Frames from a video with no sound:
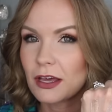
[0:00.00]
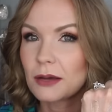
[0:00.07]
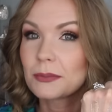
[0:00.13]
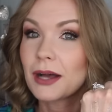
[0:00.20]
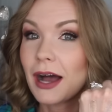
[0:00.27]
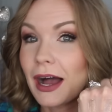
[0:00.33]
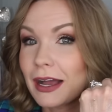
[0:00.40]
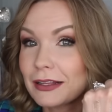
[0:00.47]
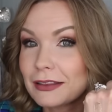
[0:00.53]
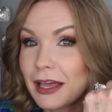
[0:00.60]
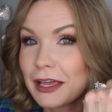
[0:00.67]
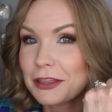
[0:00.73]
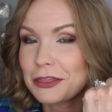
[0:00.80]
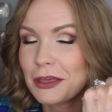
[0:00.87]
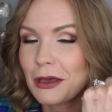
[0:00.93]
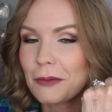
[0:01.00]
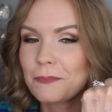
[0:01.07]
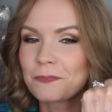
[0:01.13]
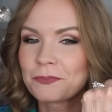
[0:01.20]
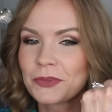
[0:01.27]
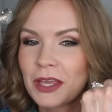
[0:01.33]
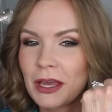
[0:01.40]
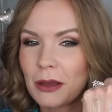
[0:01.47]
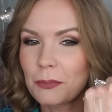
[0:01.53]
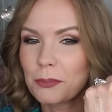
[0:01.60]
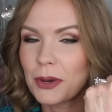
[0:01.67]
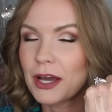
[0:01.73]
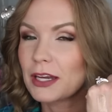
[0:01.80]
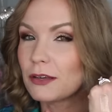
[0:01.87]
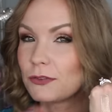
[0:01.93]
them. I like them,
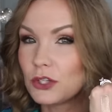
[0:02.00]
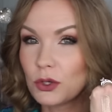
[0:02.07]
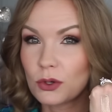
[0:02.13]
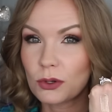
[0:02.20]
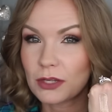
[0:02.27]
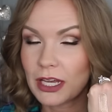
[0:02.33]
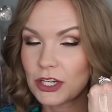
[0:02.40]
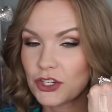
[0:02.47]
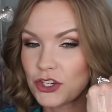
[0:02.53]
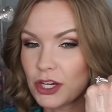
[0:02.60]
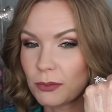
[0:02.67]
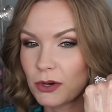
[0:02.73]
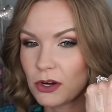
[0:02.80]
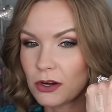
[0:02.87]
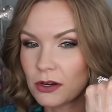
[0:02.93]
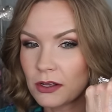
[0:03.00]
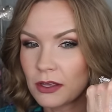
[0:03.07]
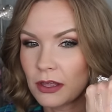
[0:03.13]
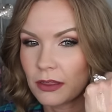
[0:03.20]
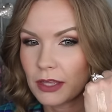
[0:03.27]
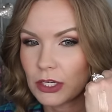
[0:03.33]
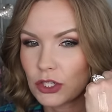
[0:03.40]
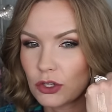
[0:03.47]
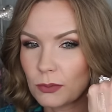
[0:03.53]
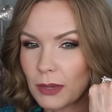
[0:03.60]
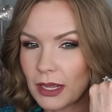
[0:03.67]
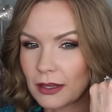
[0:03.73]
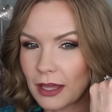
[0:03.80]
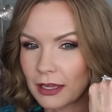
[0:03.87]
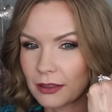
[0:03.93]
but if you don't like shimmer, then you
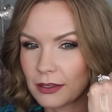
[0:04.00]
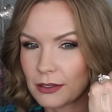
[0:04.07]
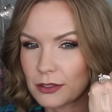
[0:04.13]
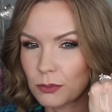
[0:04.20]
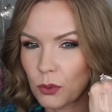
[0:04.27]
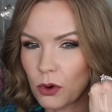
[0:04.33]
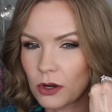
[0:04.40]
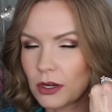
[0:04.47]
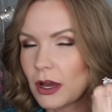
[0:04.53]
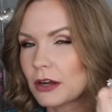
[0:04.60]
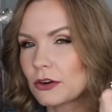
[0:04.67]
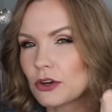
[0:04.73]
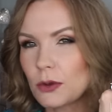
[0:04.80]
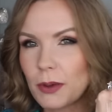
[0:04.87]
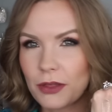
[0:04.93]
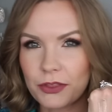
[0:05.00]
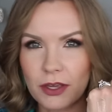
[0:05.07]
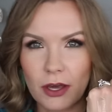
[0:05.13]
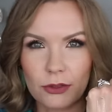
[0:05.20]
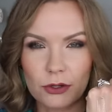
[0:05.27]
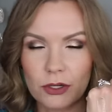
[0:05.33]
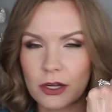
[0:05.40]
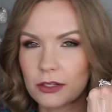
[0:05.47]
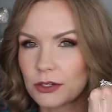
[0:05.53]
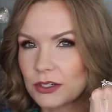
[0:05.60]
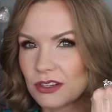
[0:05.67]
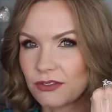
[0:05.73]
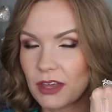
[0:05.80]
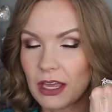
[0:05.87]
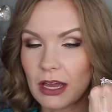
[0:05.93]
may like these more. Now, I don't know about the other colors
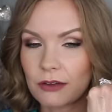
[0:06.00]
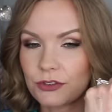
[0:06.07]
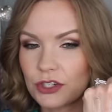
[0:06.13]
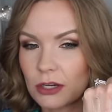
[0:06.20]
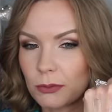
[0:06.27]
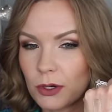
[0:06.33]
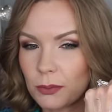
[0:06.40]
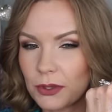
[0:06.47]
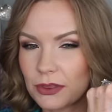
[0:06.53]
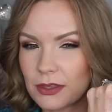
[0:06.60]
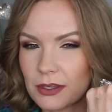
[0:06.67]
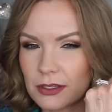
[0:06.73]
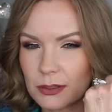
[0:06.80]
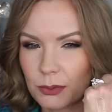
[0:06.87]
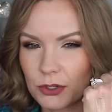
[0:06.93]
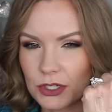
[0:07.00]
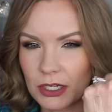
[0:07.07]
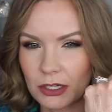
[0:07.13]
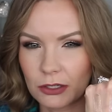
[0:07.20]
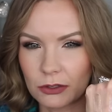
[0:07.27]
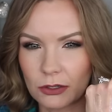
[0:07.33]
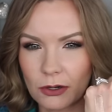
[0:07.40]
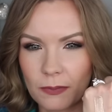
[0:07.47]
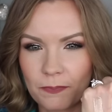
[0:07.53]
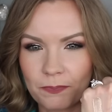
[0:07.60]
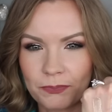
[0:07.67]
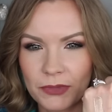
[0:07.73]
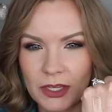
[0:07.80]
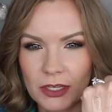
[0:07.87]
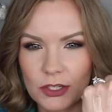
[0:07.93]
if they have shimmer, but this particular
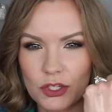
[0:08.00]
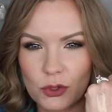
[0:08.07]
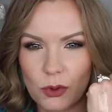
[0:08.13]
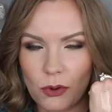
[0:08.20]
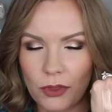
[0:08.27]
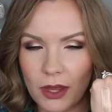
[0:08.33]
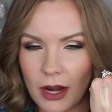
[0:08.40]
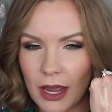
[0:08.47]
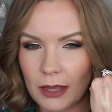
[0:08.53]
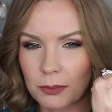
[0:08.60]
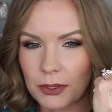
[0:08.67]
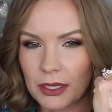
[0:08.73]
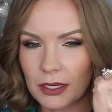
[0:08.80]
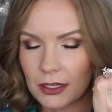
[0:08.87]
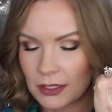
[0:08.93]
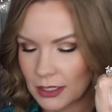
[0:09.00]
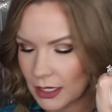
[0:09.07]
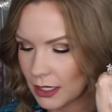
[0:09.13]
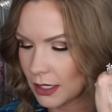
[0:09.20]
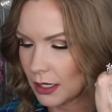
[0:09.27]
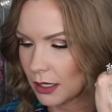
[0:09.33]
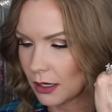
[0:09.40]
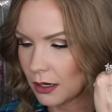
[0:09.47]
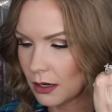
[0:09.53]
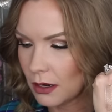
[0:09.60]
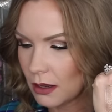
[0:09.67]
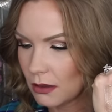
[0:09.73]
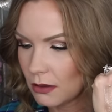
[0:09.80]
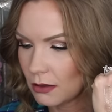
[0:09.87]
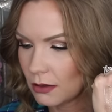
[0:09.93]
duo that I picked in